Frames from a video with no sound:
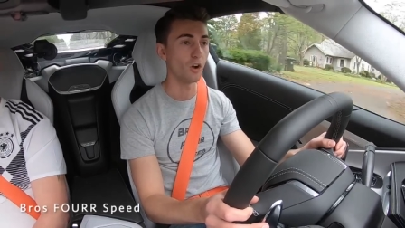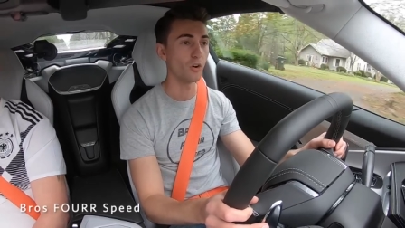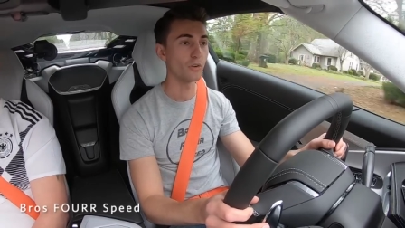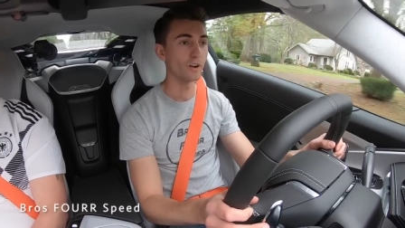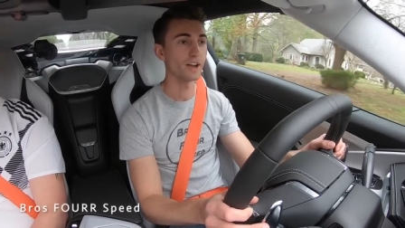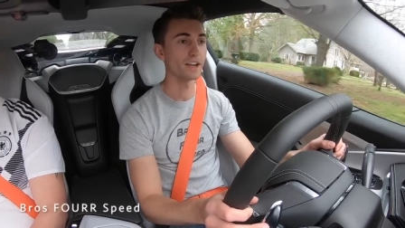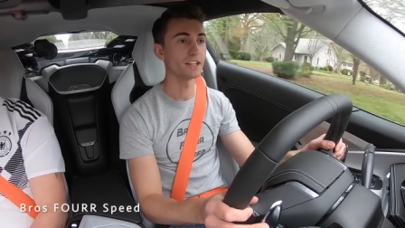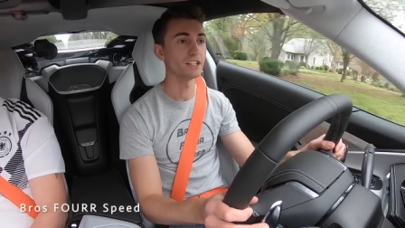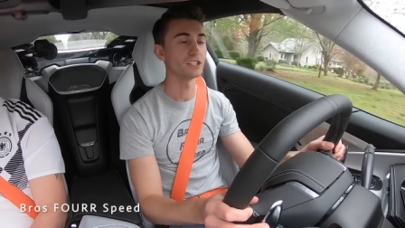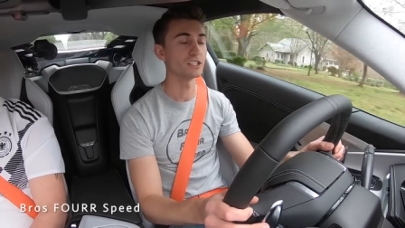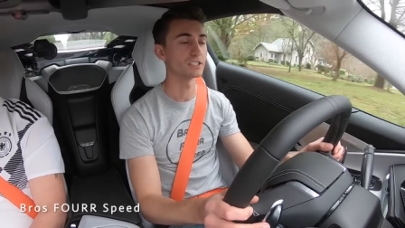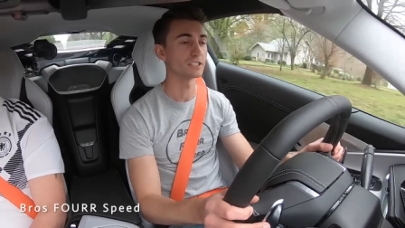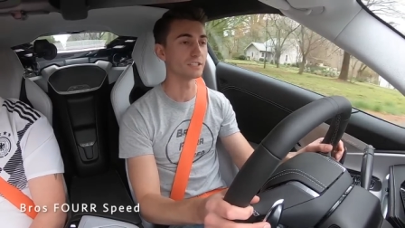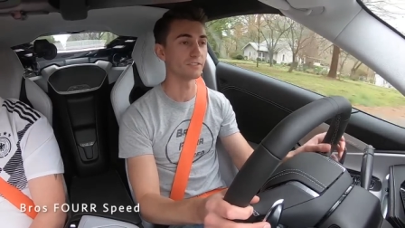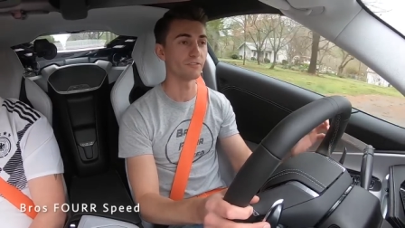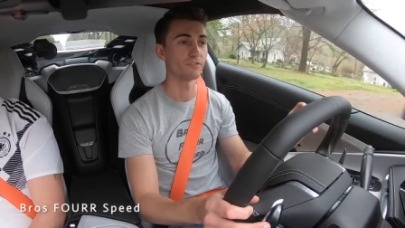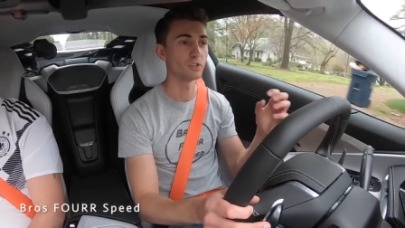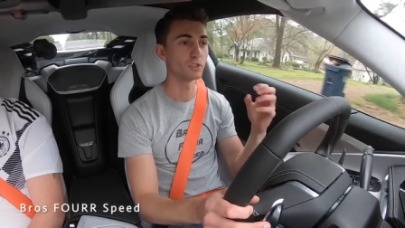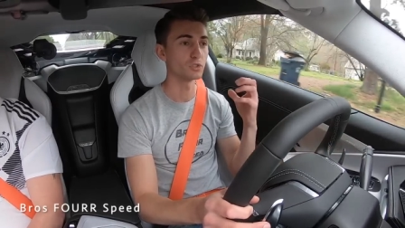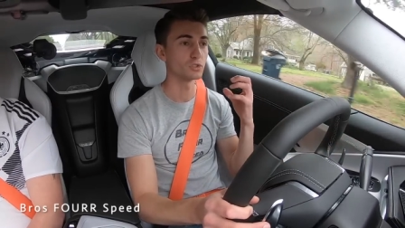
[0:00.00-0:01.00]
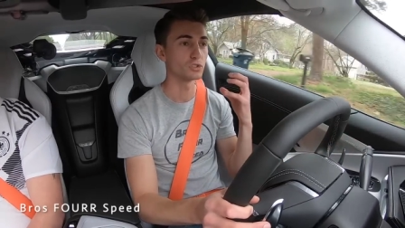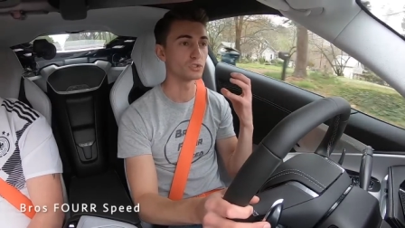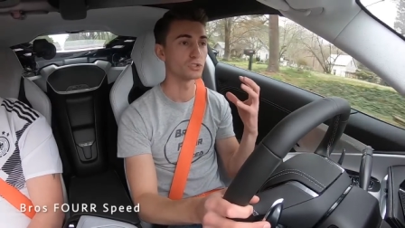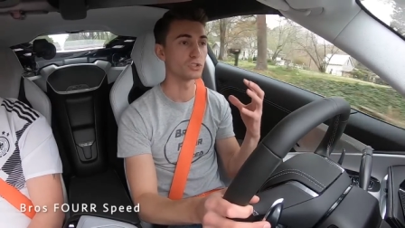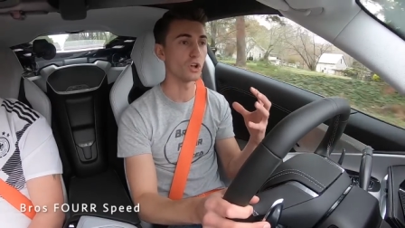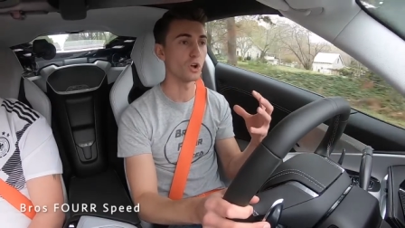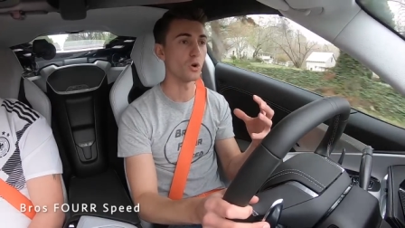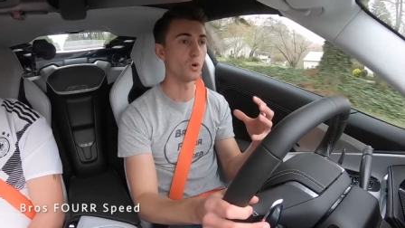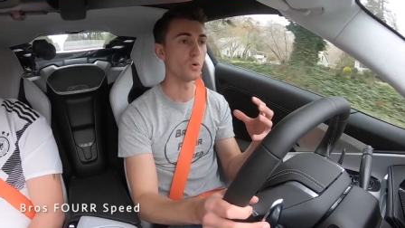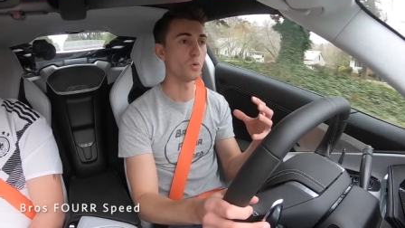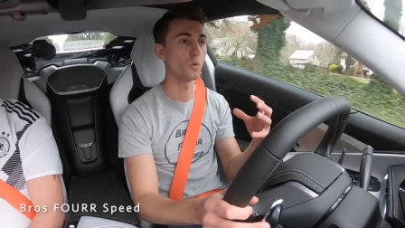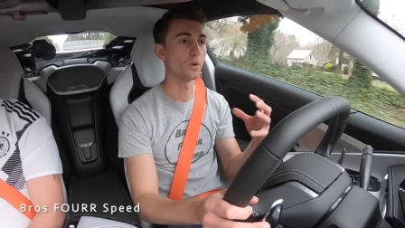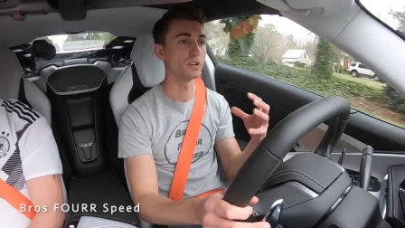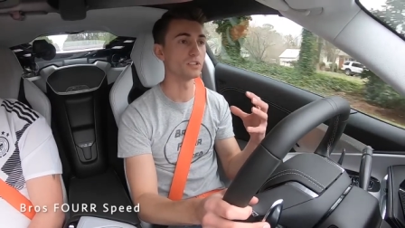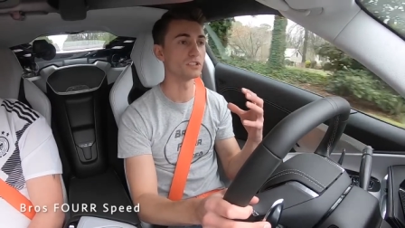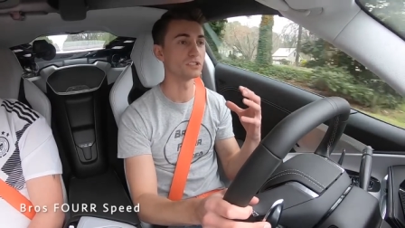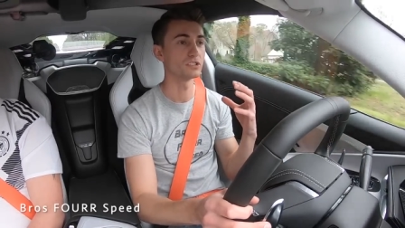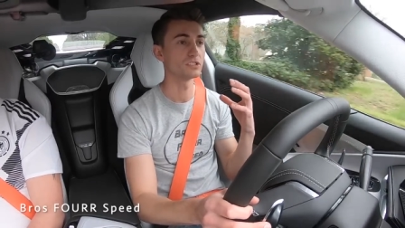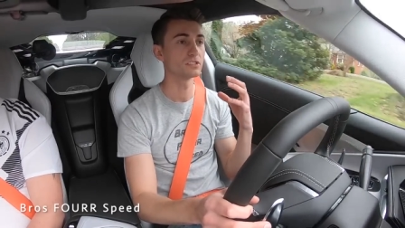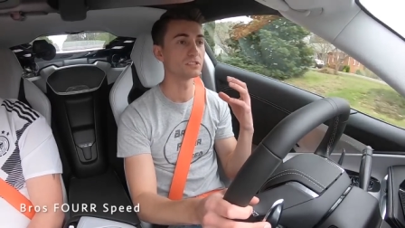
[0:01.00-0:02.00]
Already just it feels so
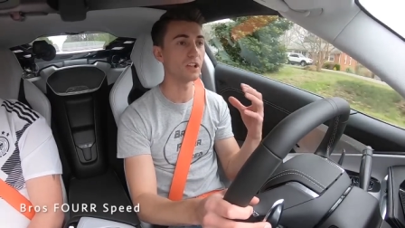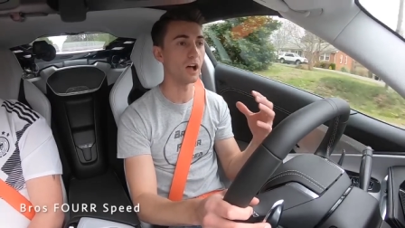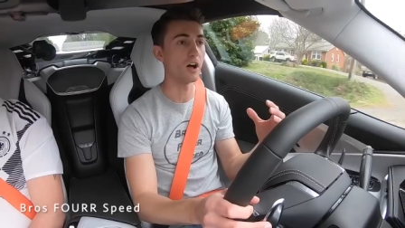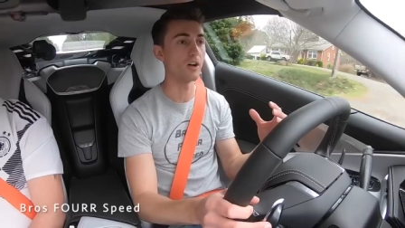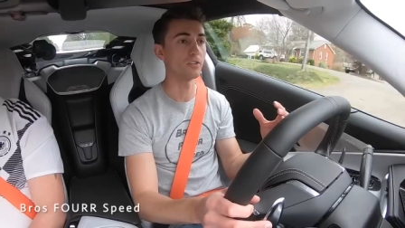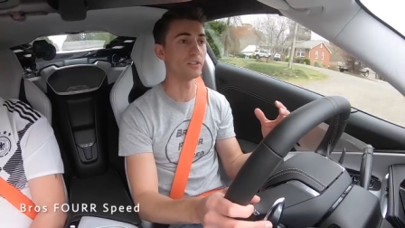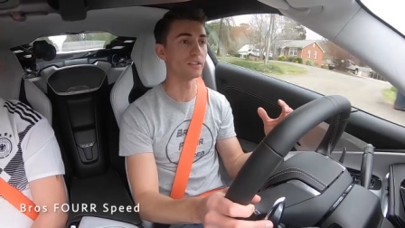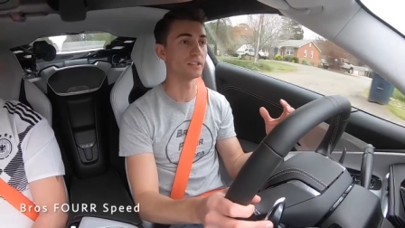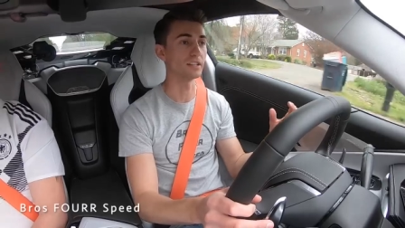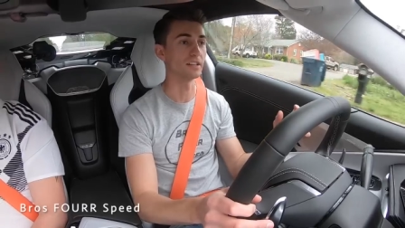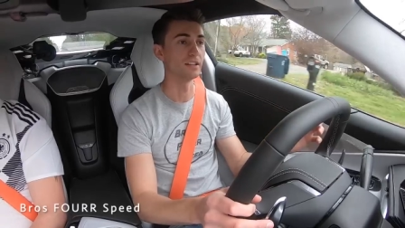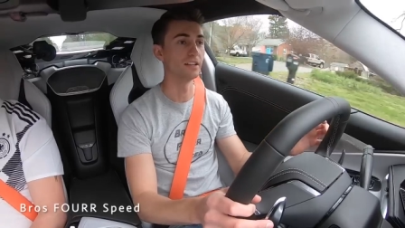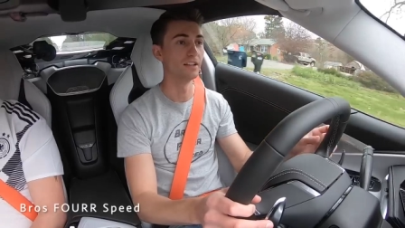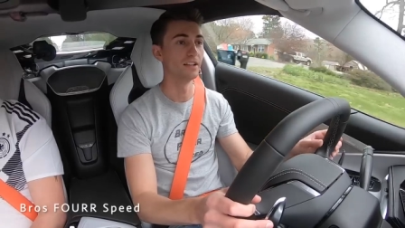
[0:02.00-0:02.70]
solid